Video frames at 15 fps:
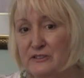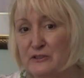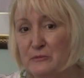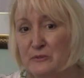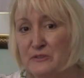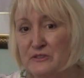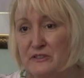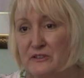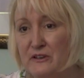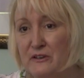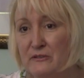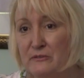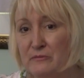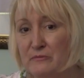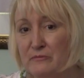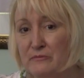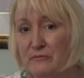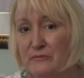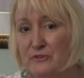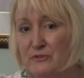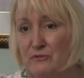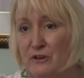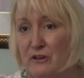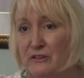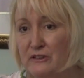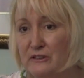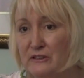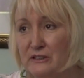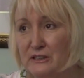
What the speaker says: tumors had all shrunk.